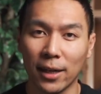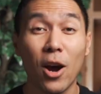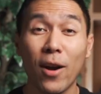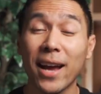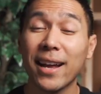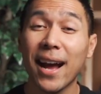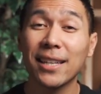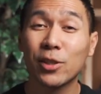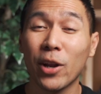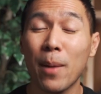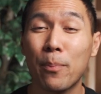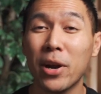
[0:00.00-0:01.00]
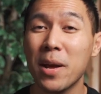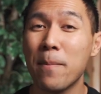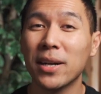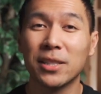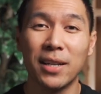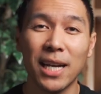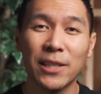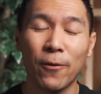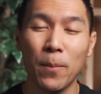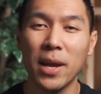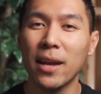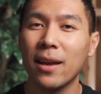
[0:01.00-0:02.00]
All right guys, so that pretty much does it for
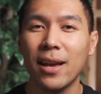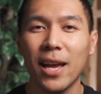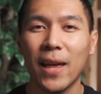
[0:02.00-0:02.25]
me.